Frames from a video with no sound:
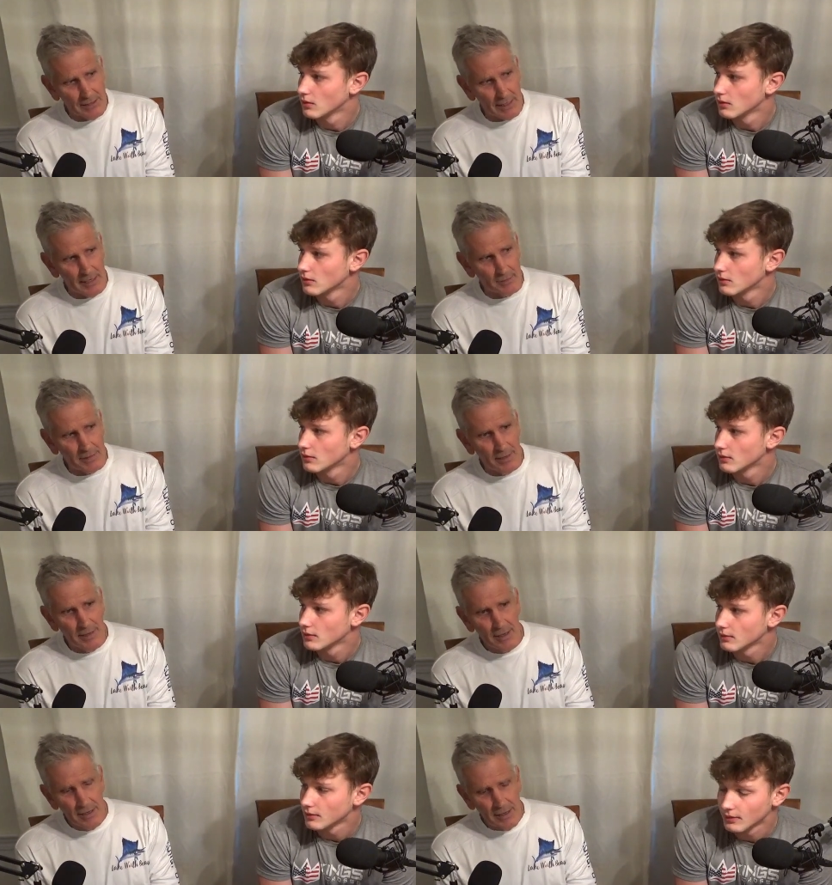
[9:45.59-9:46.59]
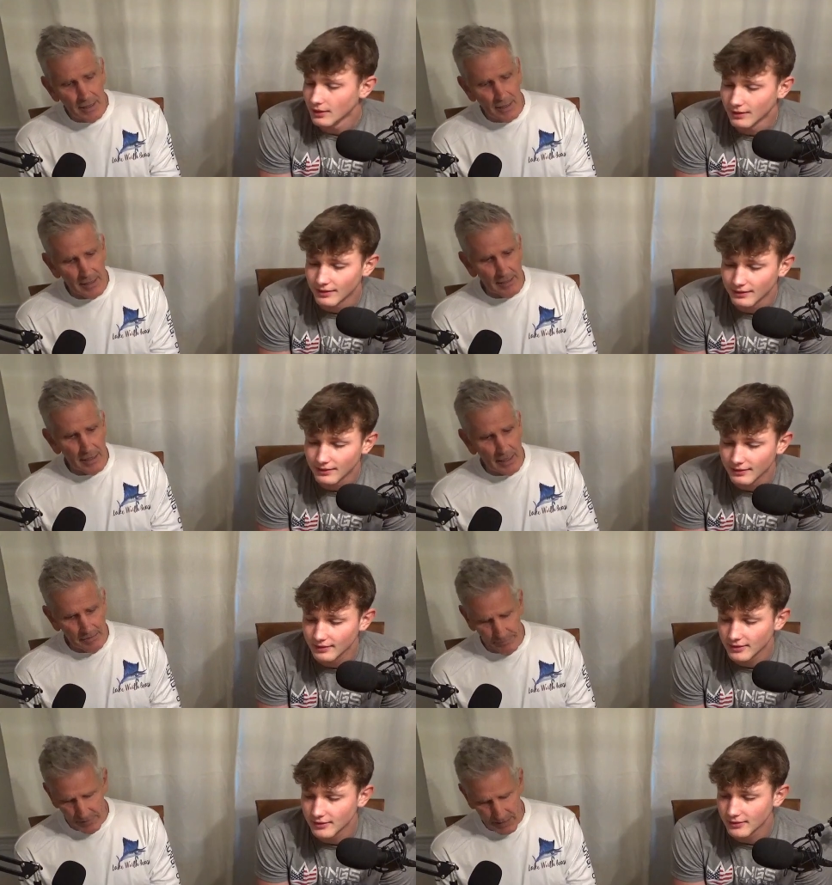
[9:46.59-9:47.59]
Speaker 1: of times. And
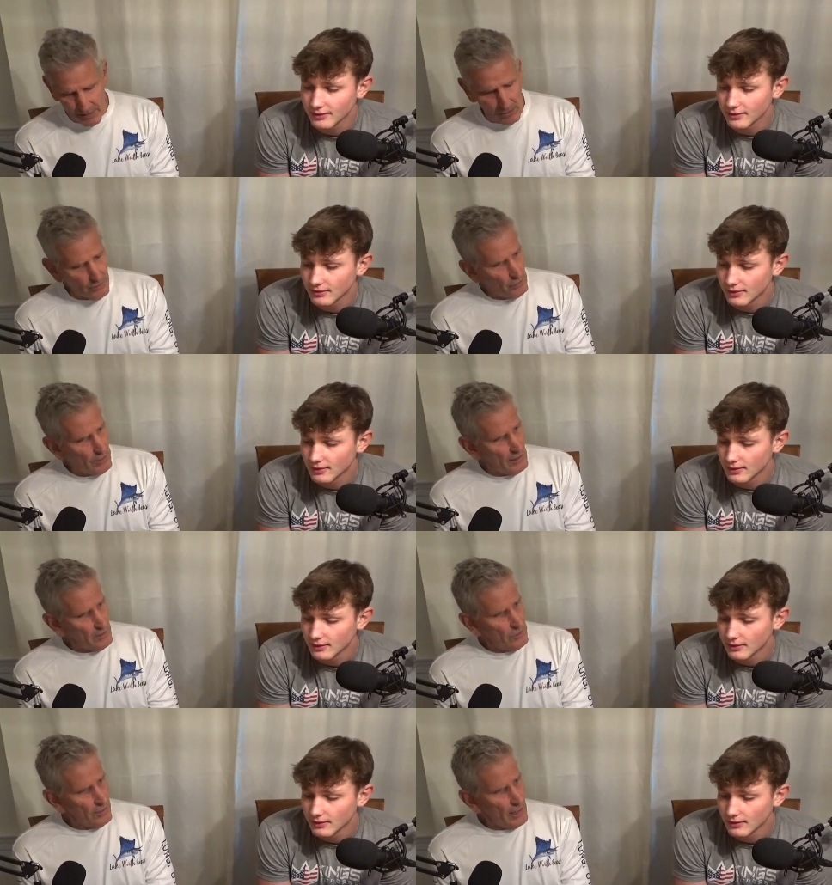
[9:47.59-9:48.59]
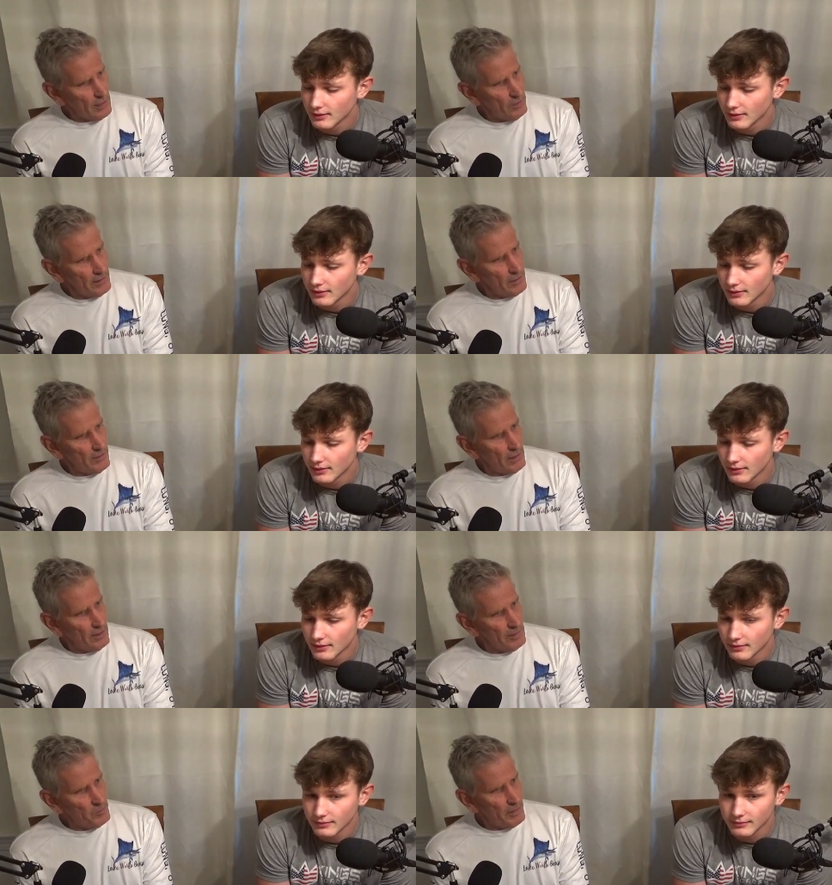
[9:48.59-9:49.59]
um, I don't know, do kids do that, Quinta? They
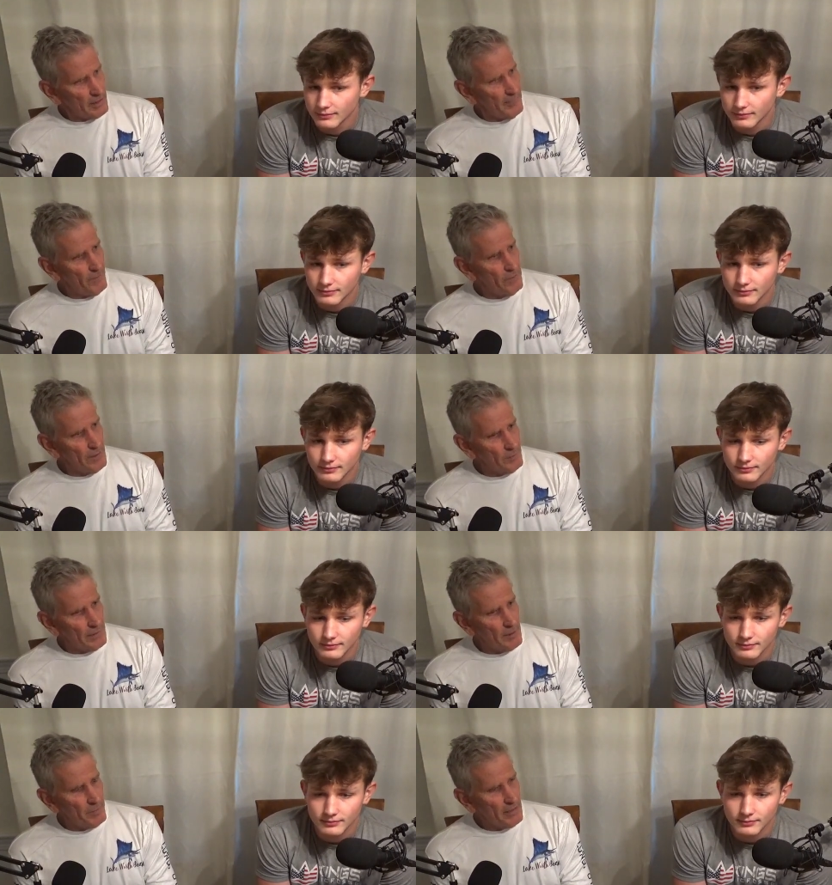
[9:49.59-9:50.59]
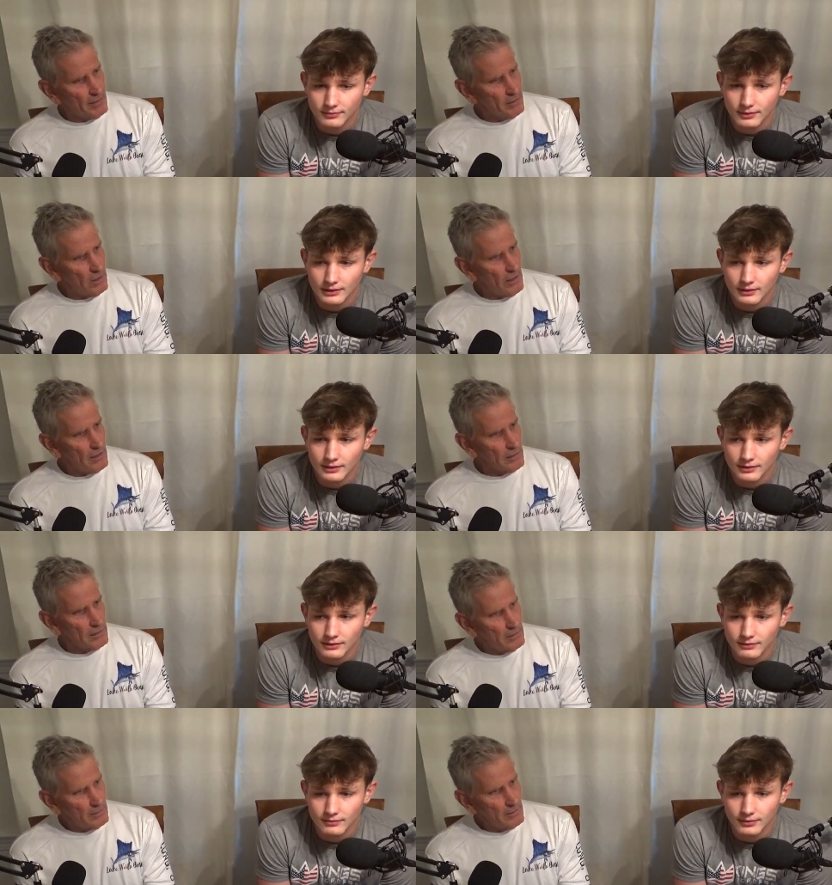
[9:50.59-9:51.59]
always pick the phone up when their parents call, or?
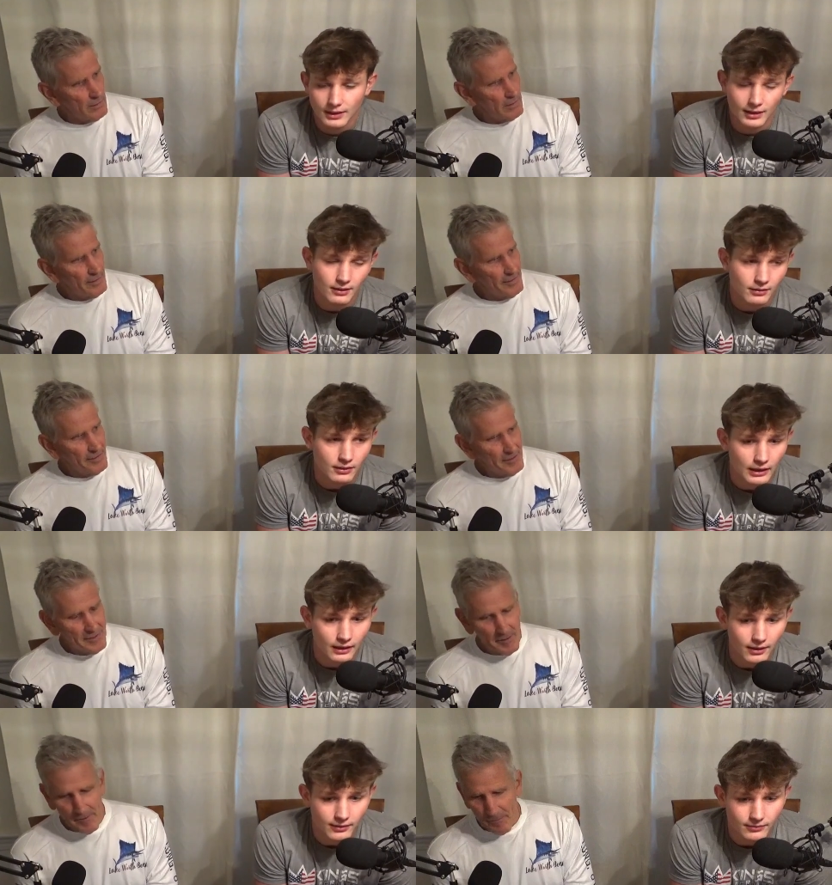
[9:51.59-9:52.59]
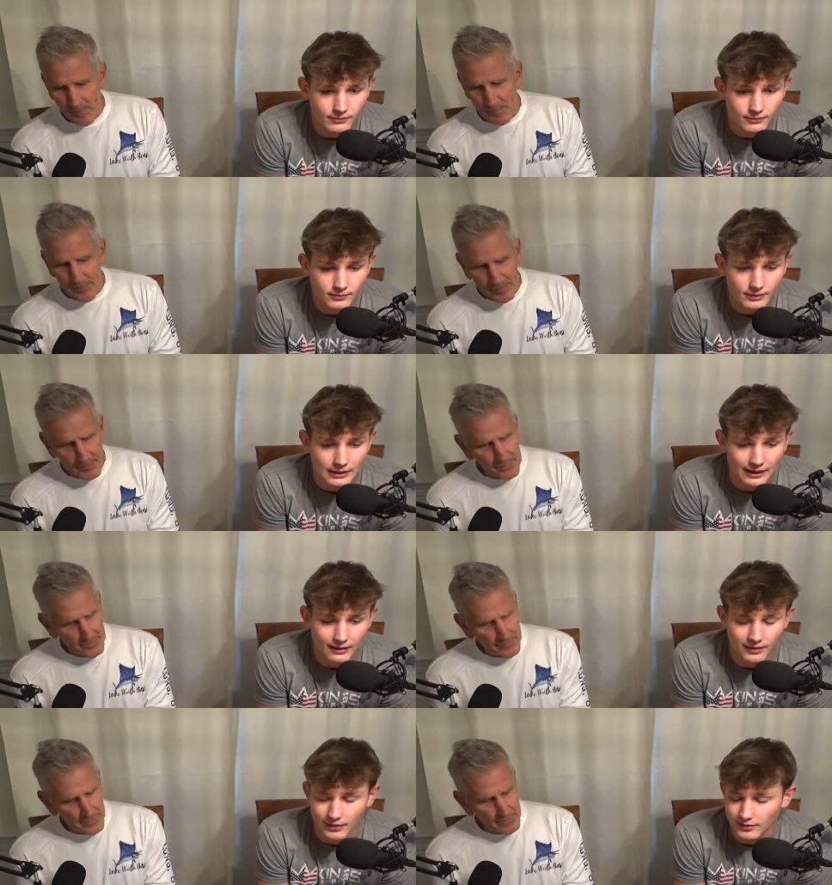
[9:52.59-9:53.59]
Speaker 2: Nah, uh, I
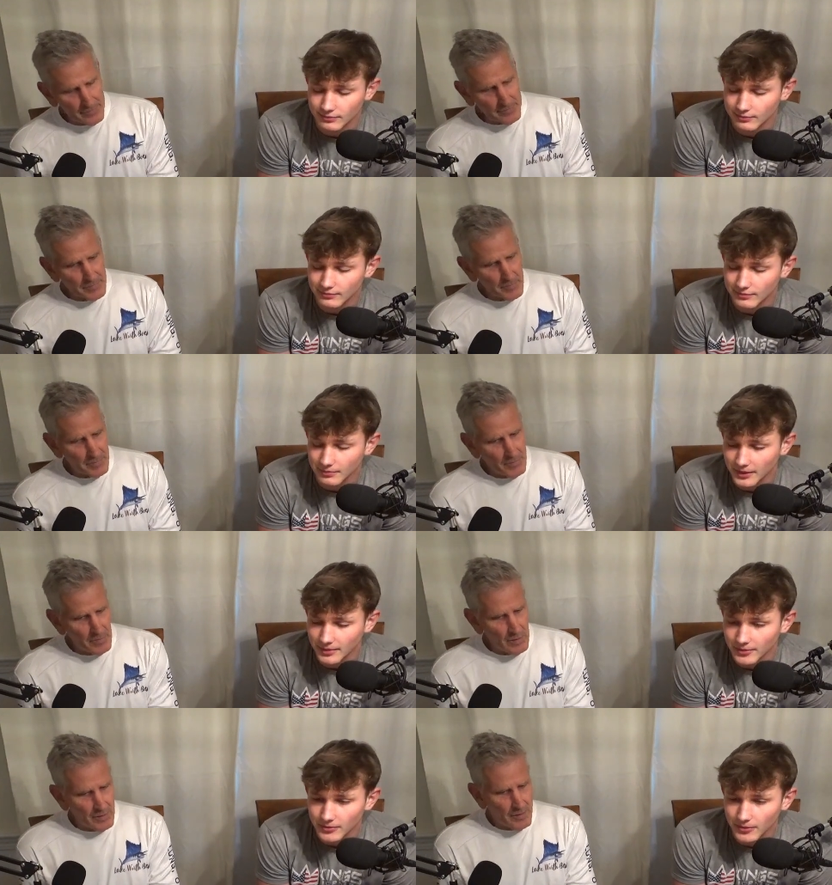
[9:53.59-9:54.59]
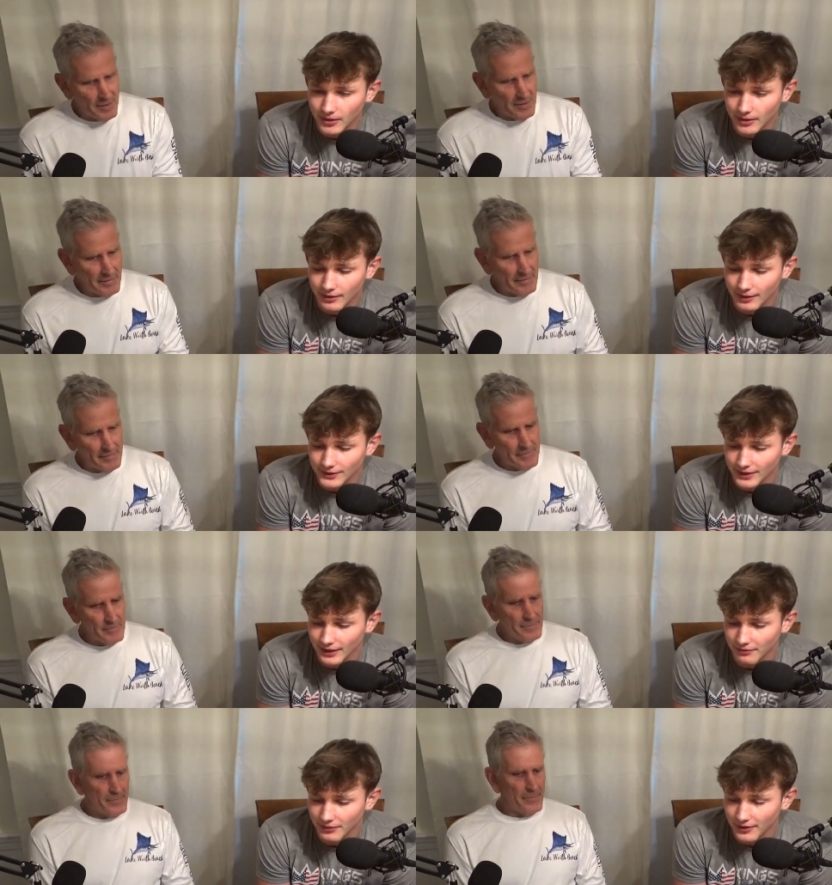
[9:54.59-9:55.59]
don't know. Maybe one of the things that
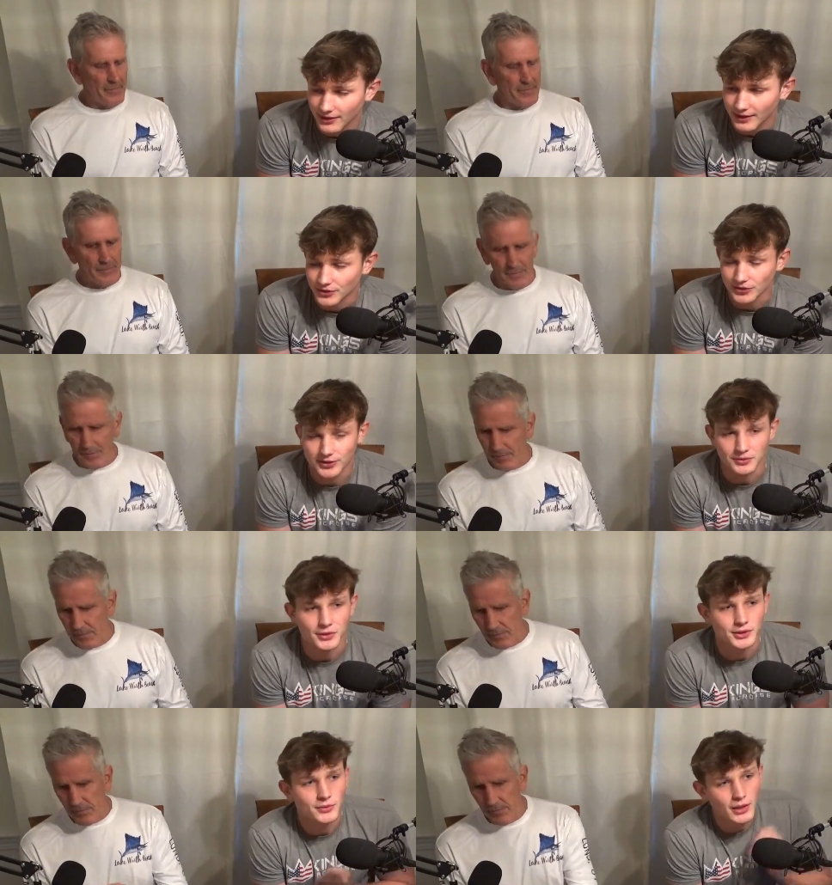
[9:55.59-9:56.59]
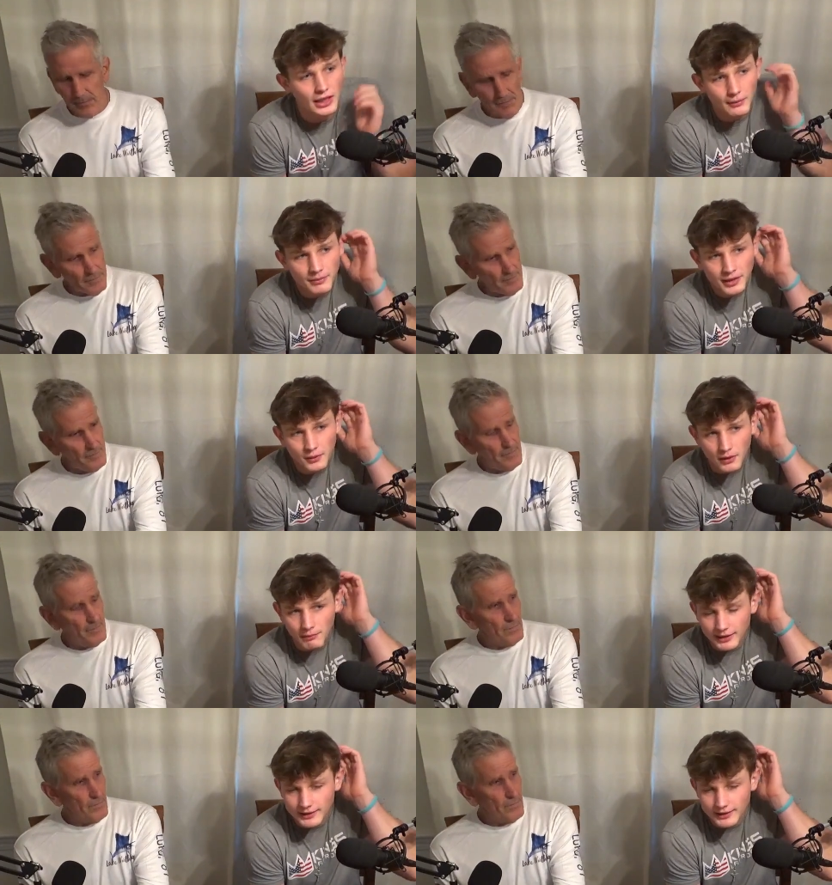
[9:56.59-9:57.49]
I found interesting was uh, me and one of my